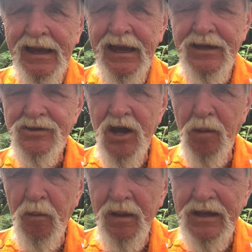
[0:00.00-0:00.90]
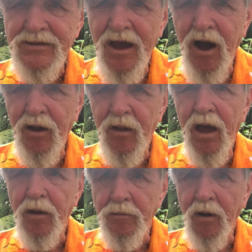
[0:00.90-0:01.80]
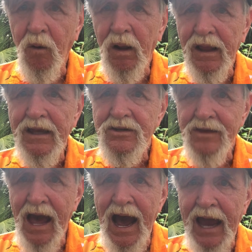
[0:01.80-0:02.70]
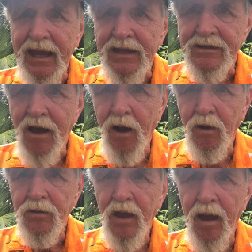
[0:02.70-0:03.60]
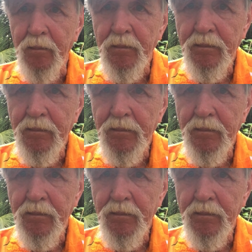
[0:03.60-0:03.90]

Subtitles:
each couple gets called up, well, each guy gets called up.